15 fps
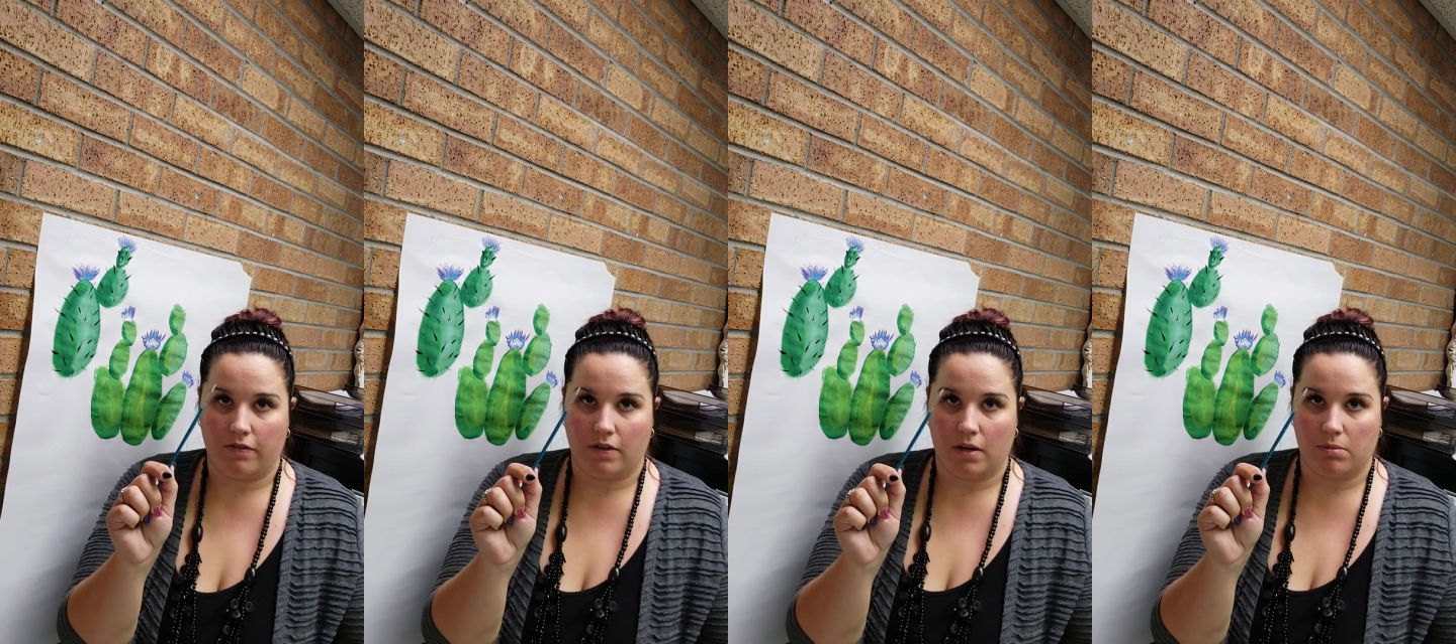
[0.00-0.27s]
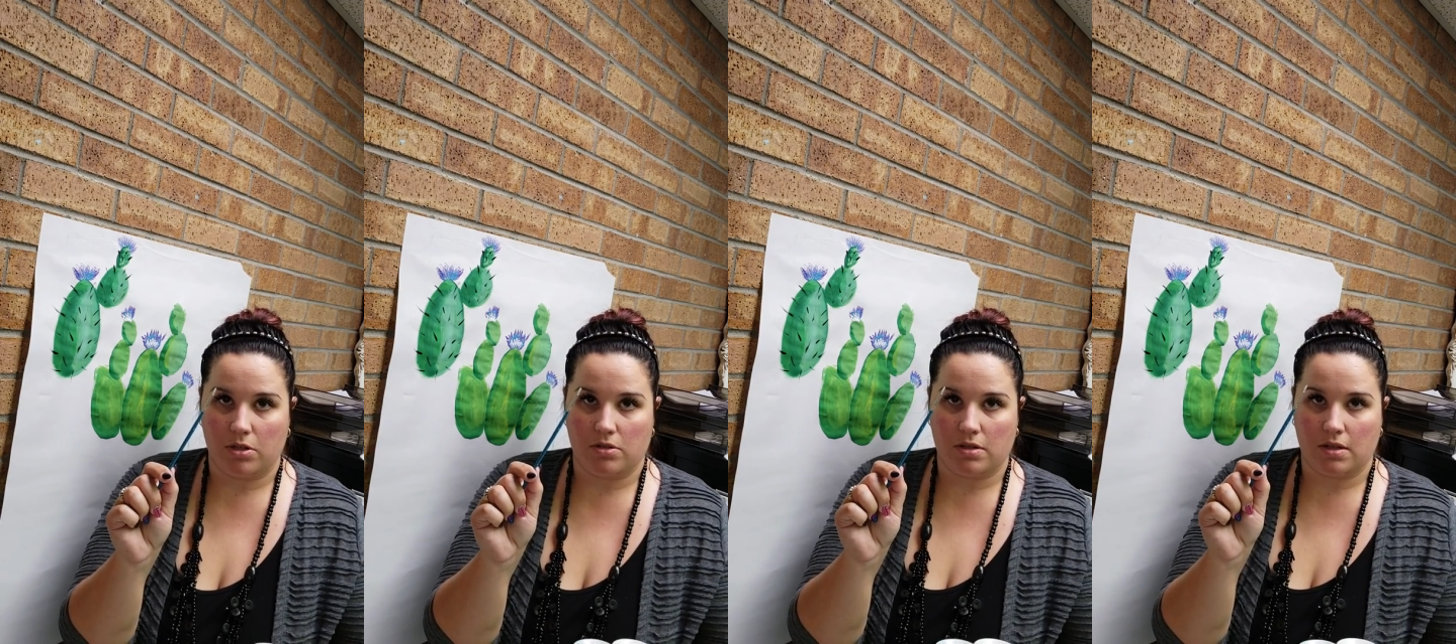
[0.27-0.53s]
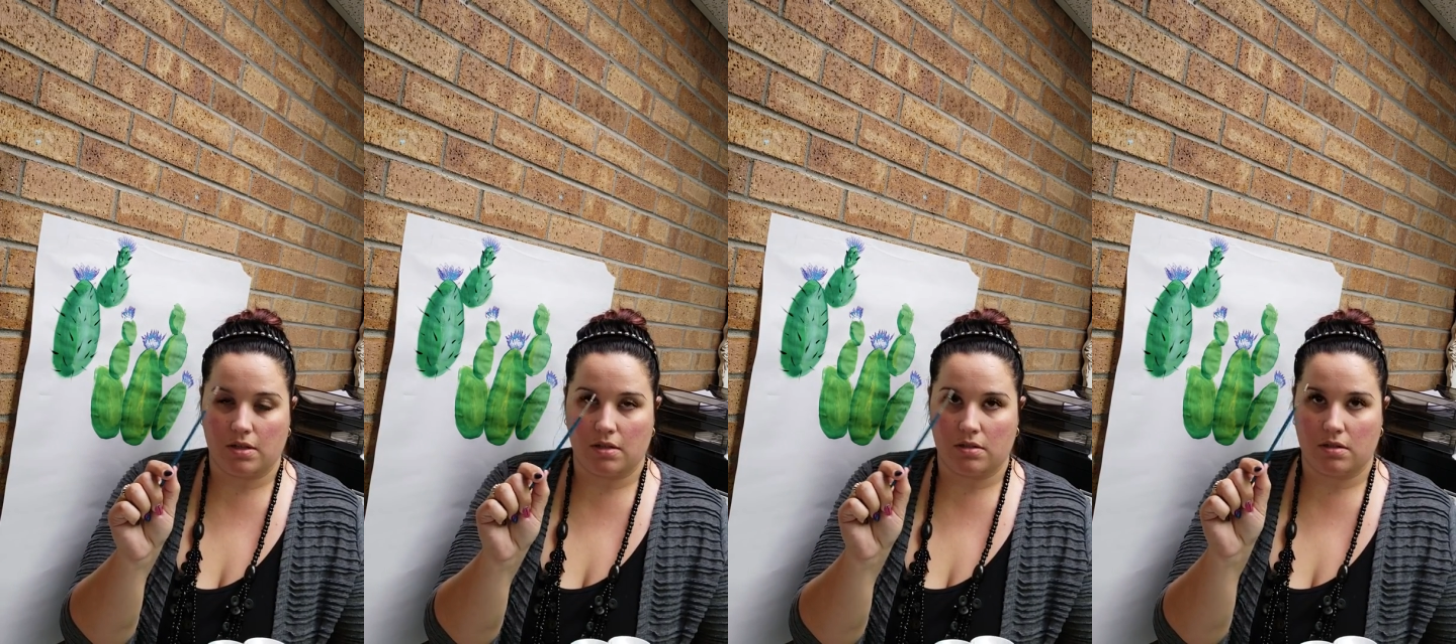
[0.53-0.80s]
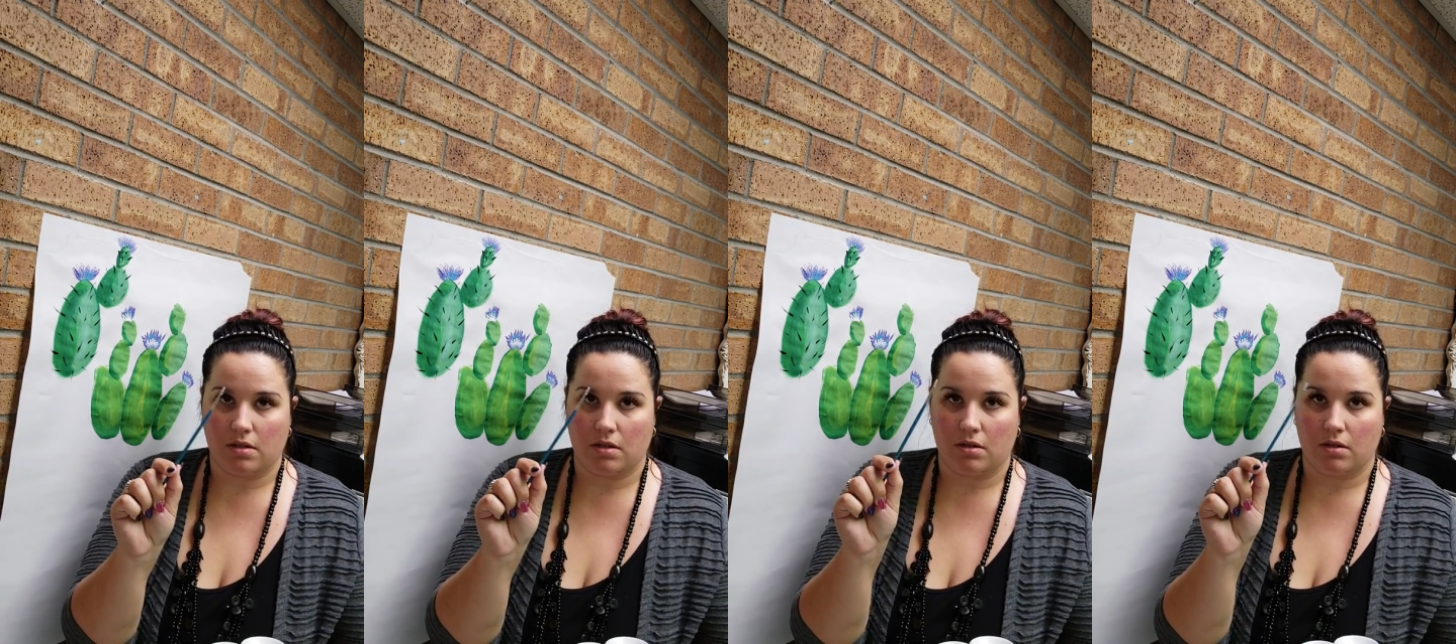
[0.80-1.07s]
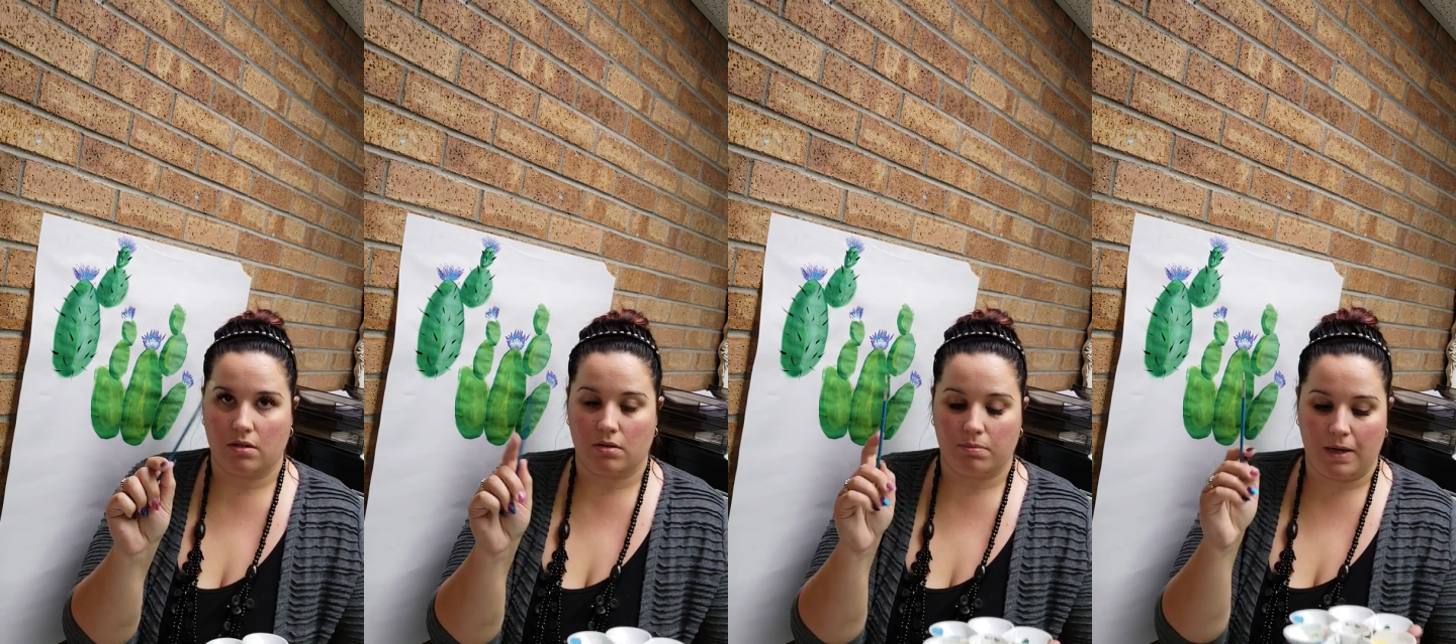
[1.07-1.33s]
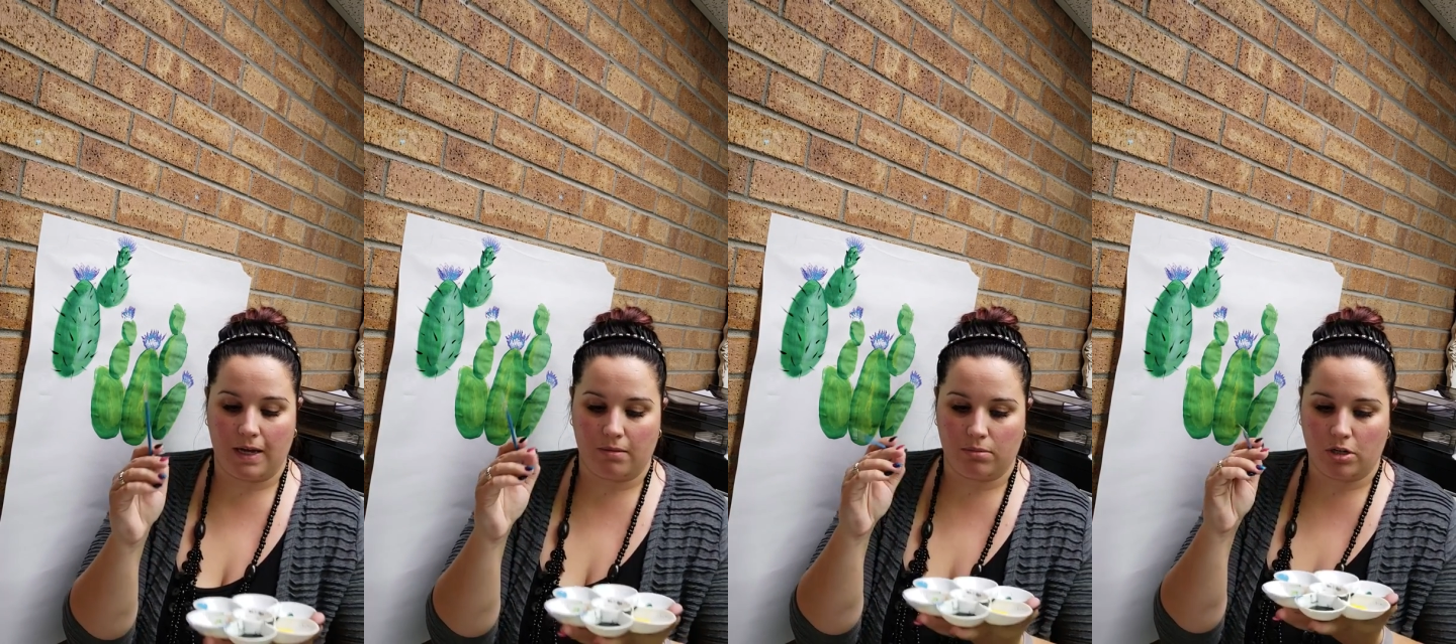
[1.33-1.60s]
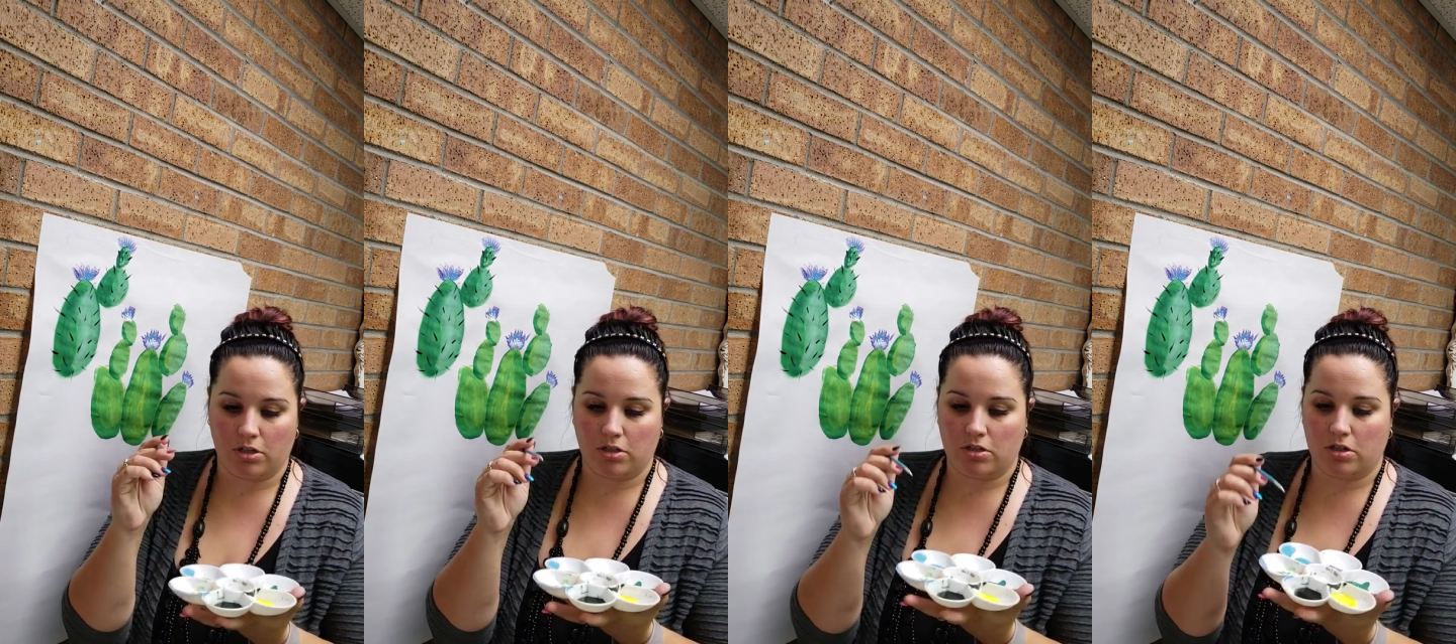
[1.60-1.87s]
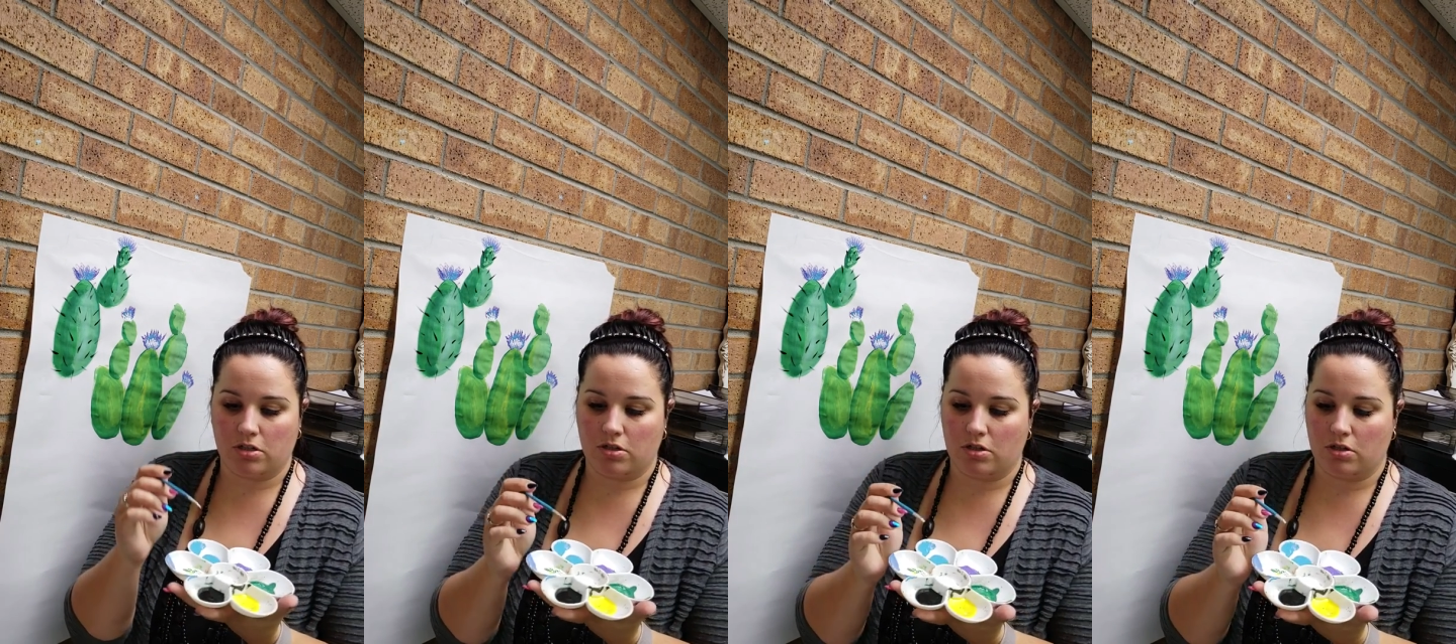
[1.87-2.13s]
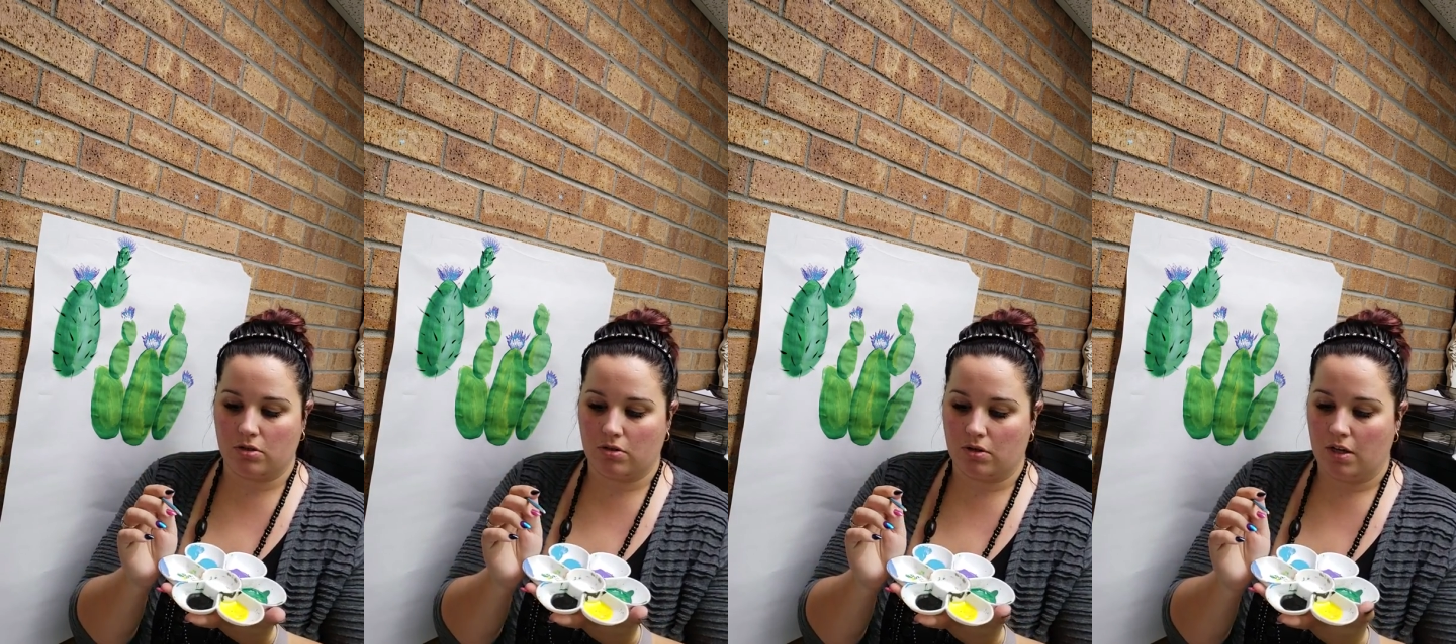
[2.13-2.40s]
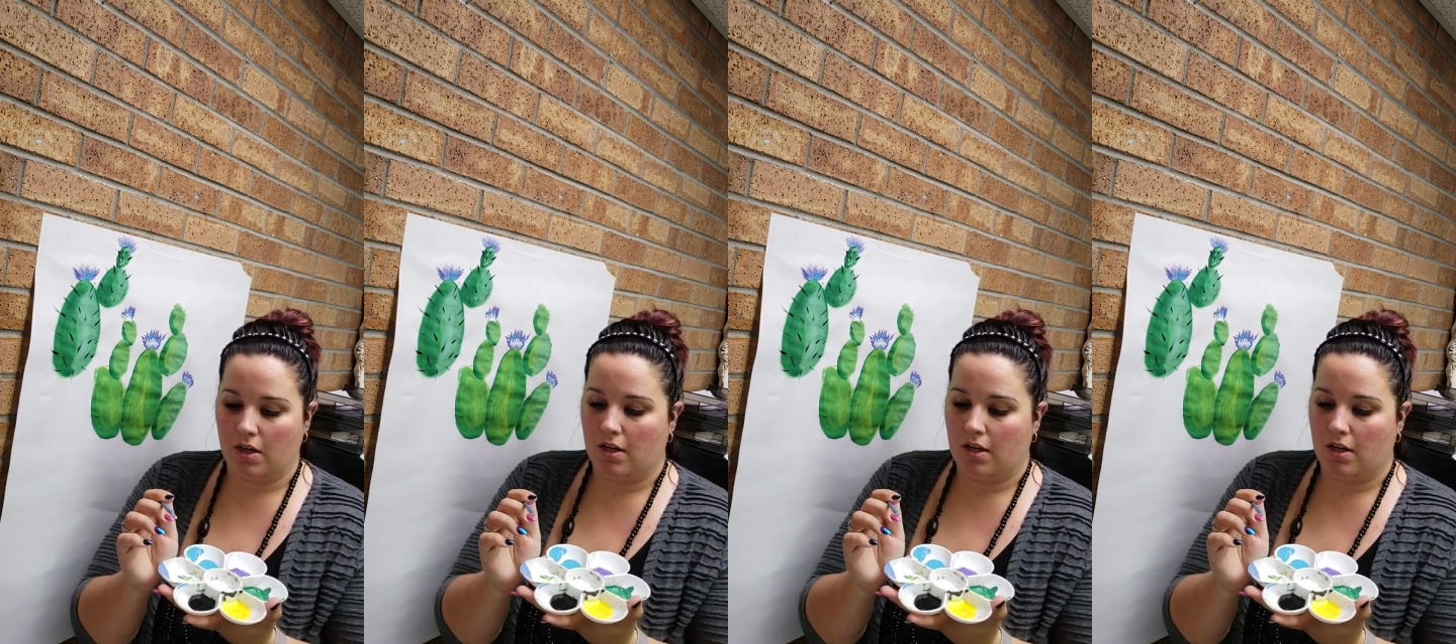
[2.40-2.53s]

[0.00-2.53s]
and I'm using this little paintbrush to do